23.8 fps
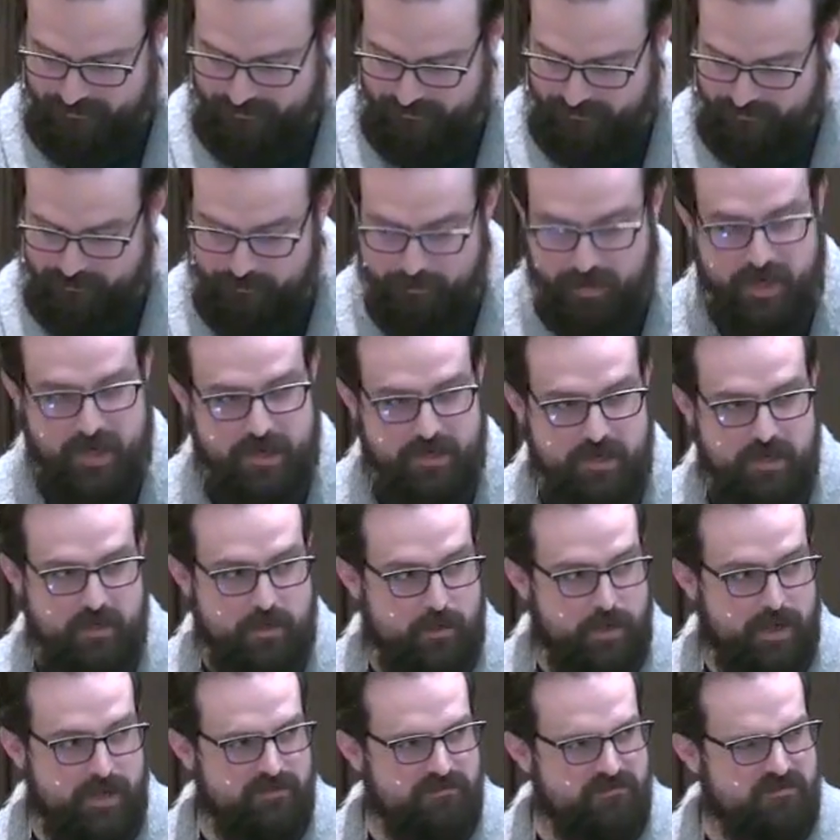Because you
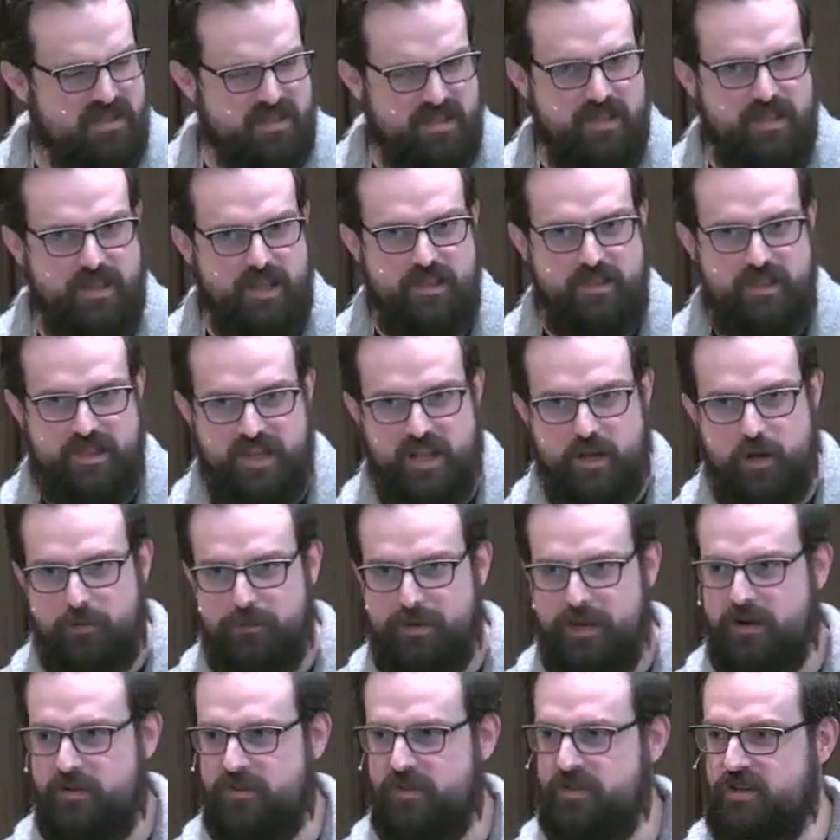know, they know
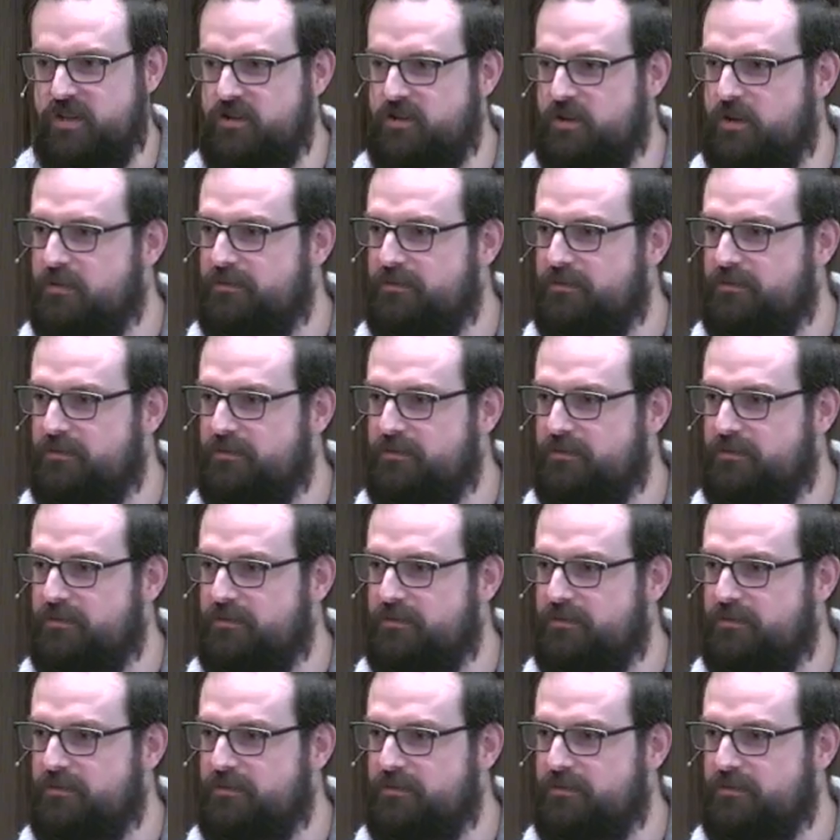better than you do.